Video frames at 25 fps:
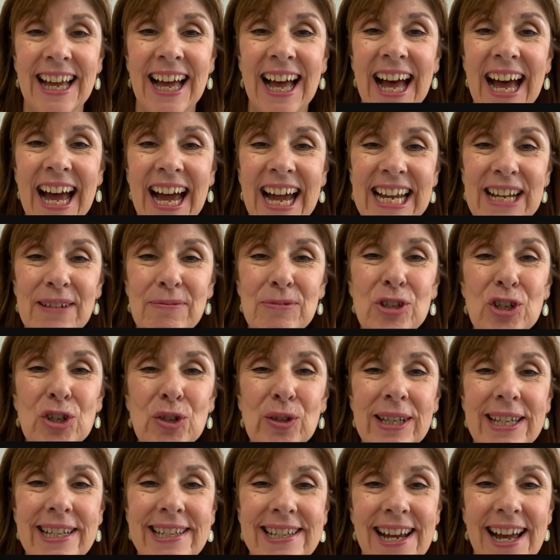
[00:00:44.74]
Hi, I'm
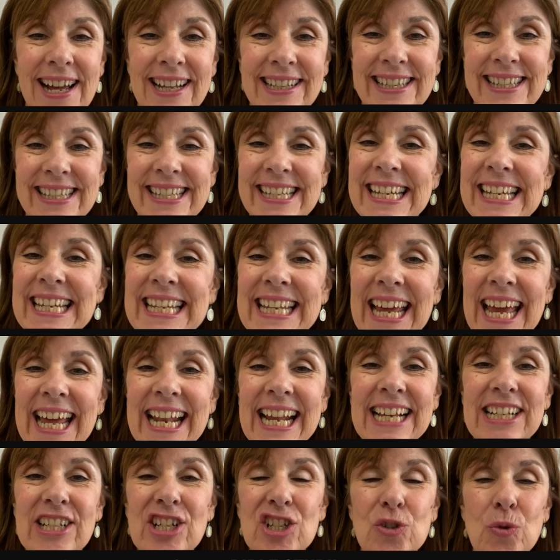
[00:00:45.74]
Julie Johnston, and
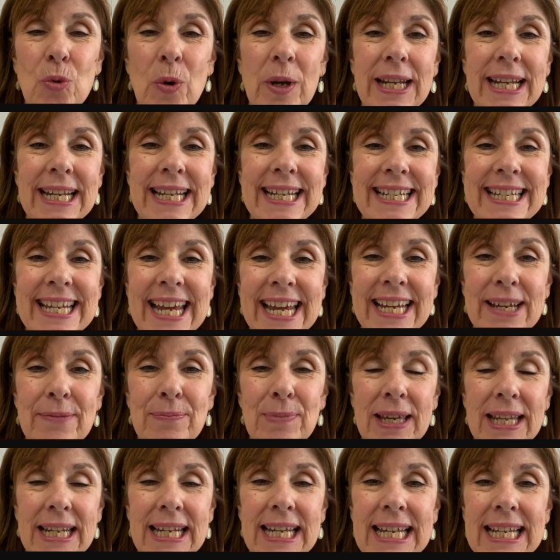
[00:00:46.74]
I just wanted to take a
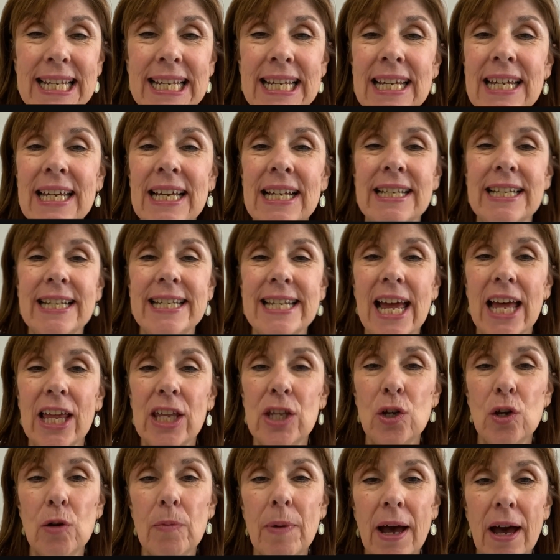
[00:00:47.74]
minute to tell
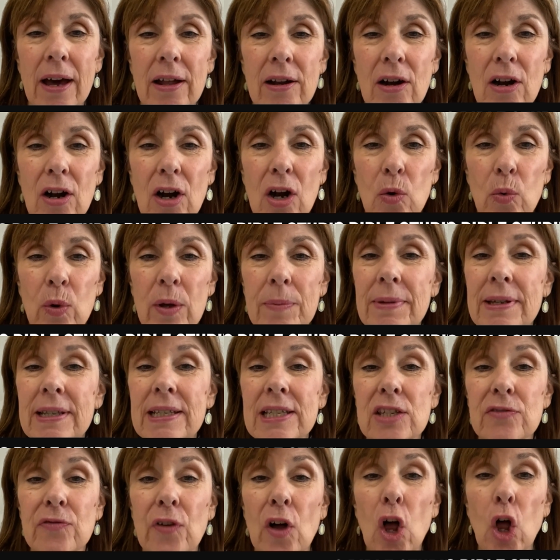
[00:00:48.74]
you about our
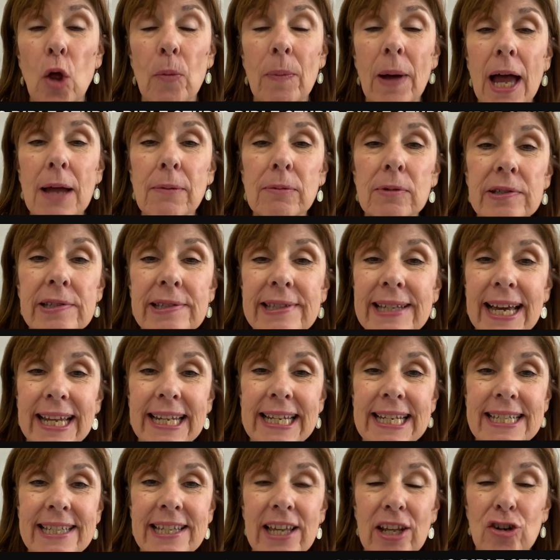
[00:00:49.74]
Women's Fall Bible
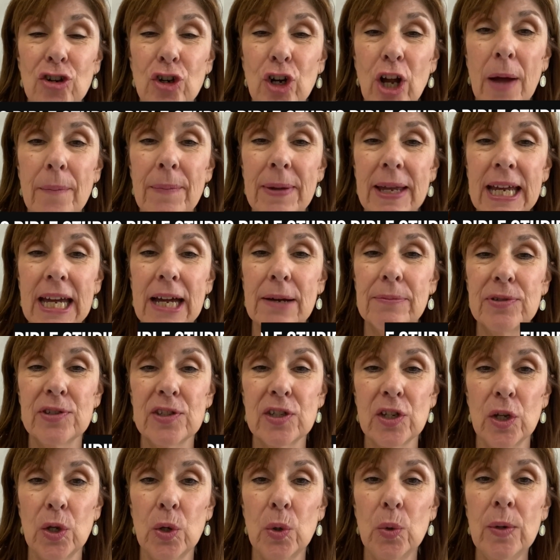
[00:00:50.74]
Studies that are coming up
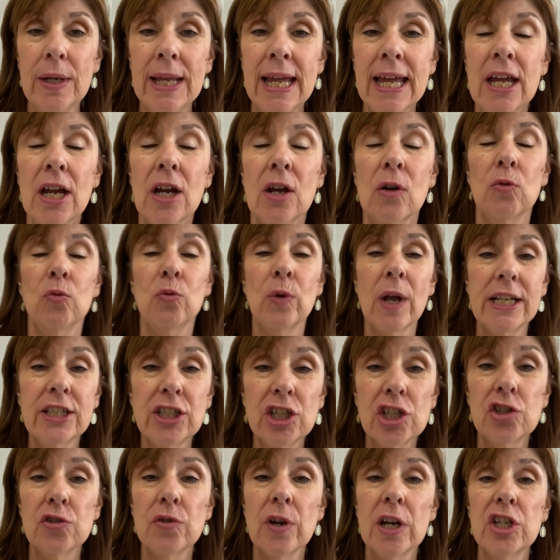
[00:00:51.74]
soon.
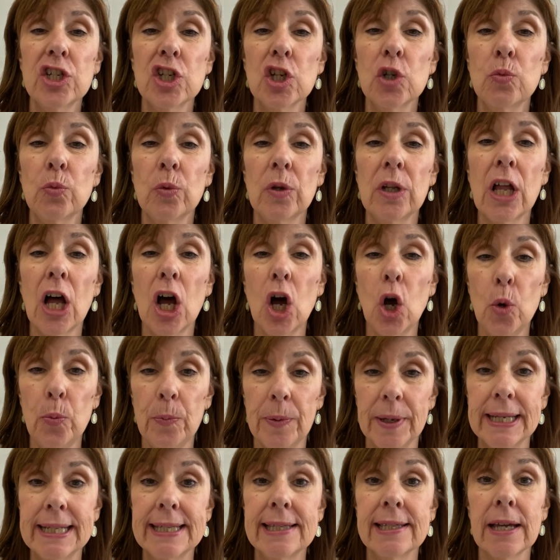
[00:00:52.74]
Registration will
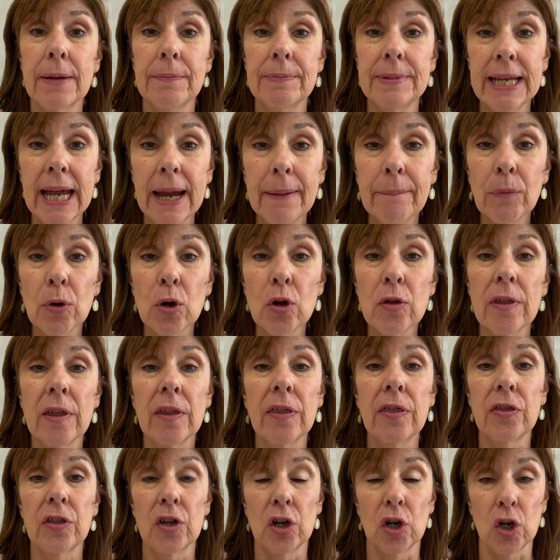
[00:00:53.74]
open September the
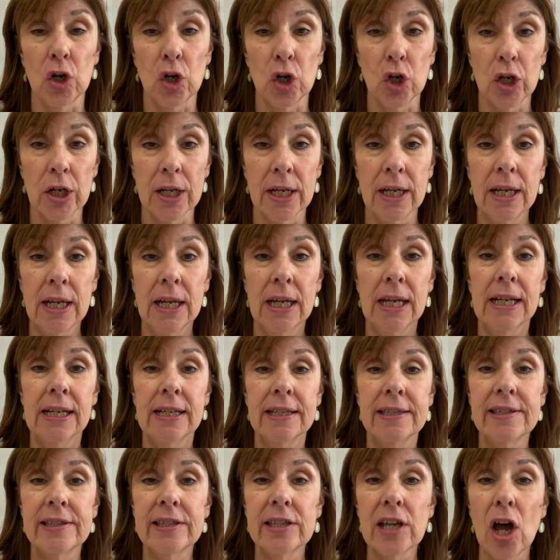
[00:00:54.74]
3rd.
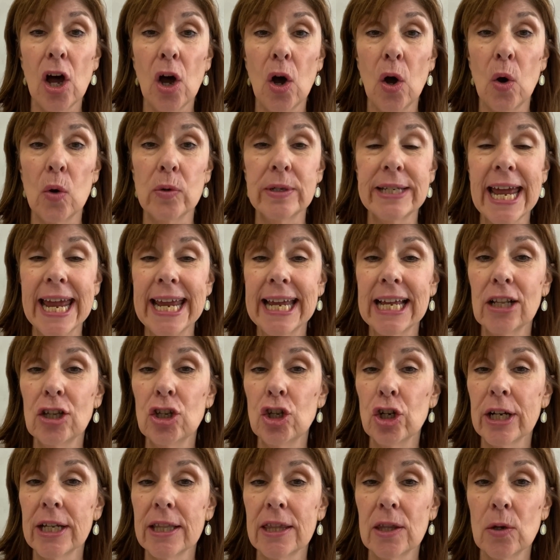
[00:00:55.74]
So take a
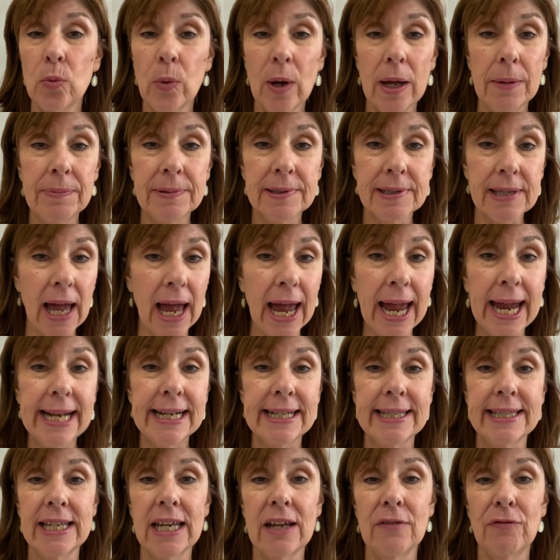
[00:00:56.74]
look at the website,
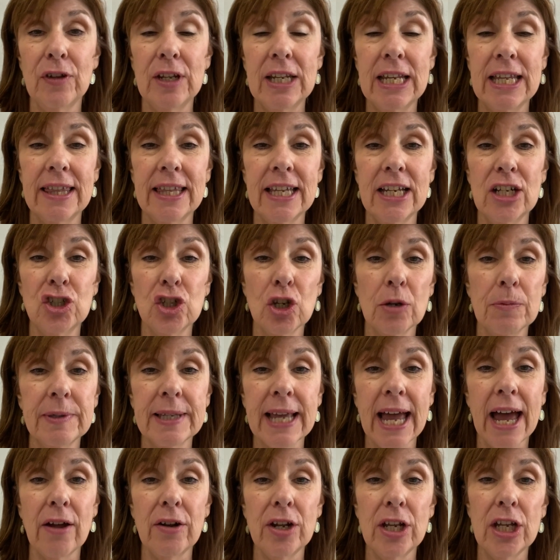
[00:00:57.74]
see if anything jumps
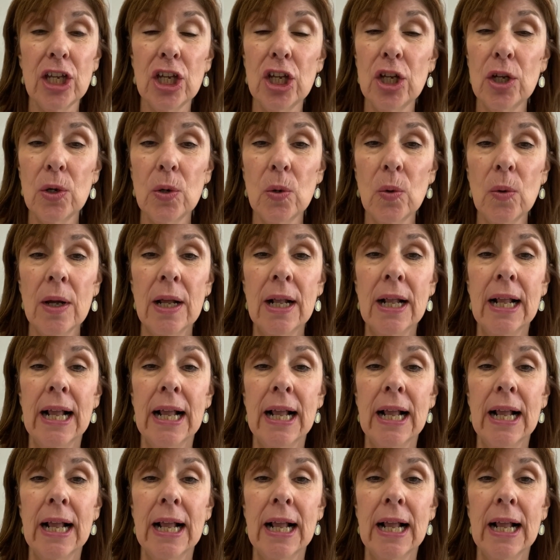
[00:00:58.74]
out at you.